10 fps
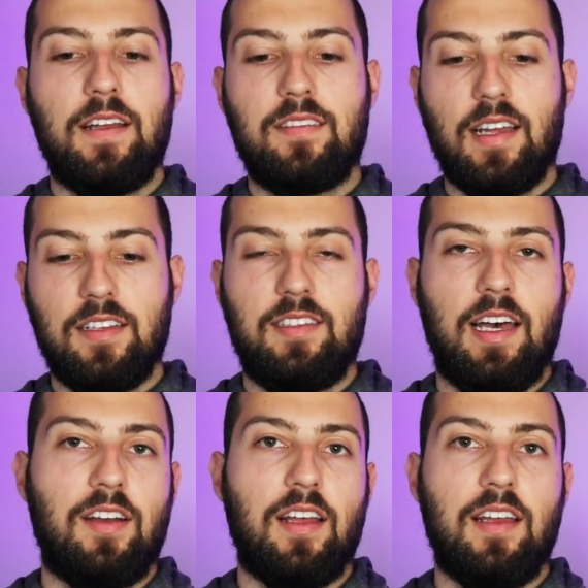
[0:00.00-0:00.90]
It's that
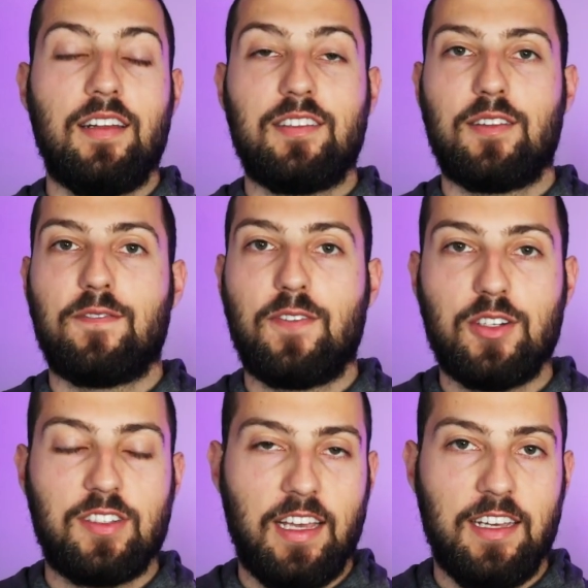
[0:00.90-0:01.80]
Saturday, it's the
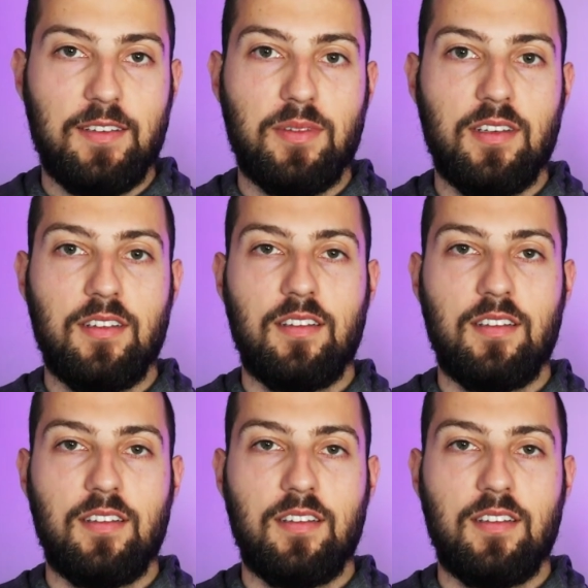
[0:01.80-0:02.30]
first game.